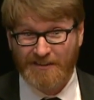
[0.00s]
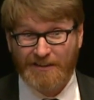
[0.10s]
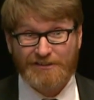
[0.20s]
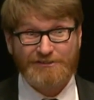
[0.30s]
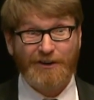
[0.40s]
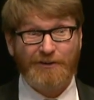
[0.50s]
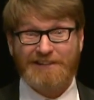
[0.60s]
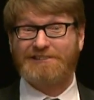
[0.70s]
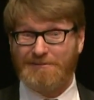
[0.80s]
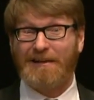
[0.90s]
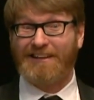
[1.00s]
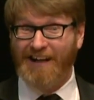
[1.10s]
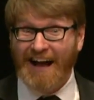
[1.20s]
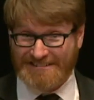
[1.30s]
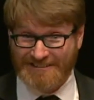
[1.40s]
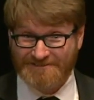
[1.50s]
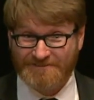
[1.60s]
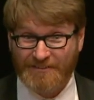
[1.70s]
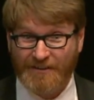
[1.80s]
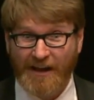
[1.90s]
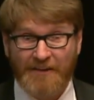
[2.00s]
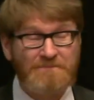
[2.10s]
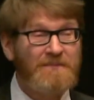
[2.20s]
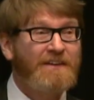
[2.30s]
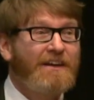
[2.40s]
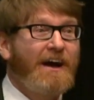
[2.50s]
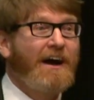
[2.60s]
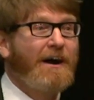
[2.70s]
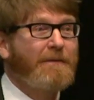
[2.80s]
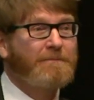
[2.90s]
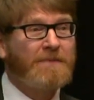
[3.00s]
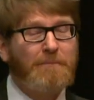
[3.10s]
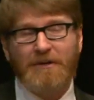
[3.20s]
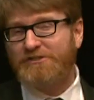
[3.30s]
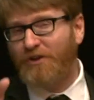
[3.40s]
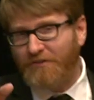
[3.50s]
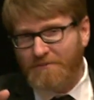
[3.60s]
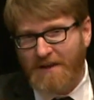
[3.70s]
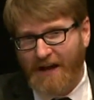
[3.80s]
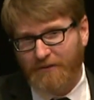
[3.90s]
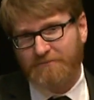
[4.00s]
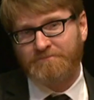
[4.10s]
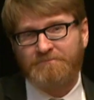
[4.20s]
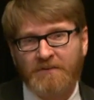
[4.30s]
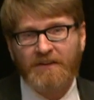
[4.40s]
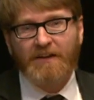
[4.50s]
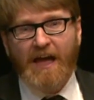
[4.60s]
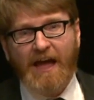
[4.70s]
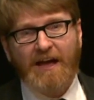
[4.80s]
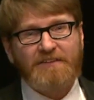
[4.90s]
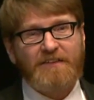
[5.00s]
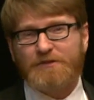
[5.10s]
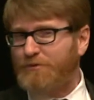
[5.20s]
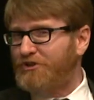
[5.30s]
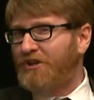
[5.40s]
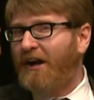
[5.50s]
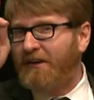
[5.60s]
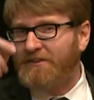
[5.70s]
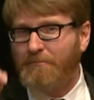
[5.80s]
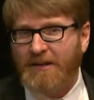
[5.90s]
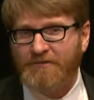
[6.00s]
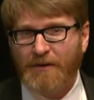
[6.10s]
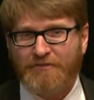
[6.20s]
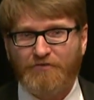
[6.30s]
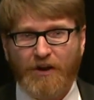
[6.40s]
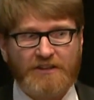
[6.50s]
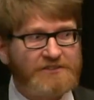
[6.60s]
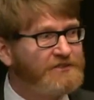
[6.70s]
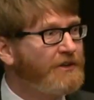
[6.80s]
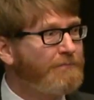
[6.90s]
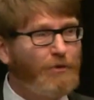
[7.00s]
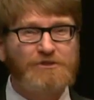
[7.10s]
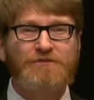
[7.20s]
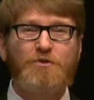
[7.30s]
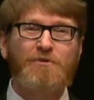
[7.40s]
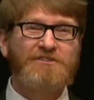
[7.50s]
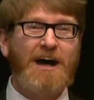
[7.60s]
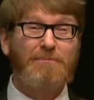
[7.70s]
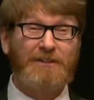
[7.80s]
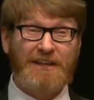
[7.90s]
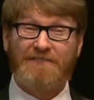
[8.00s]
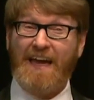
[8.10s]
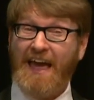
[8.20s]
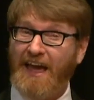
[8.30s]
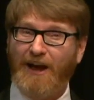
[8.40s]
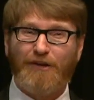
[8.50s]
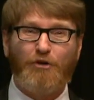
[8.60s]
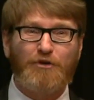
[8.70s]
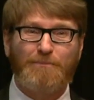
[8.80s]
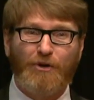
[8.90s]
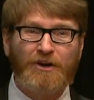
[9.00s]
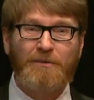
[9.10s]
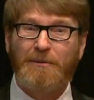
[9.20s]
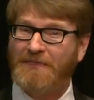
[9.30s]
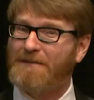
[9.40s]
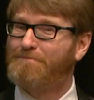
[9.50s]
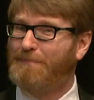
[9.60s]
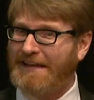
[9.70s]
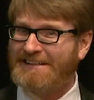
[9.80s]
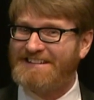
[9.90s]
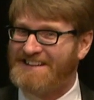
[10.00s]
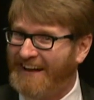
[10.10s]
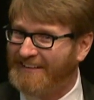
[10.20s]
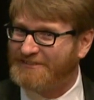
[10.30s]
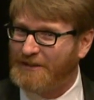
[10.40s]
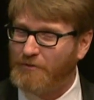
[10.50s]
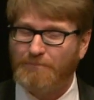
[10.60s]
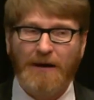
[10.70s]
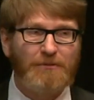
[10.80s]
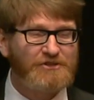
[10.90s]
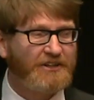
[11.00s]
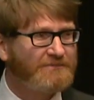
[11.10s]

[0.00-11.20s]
so it seemed like a lot. Okay, uh, but I turned them down. And uh, this was shocking to many of my friends, most of whom could not believe A, I wrote a book, but then B, did not let someone publish it.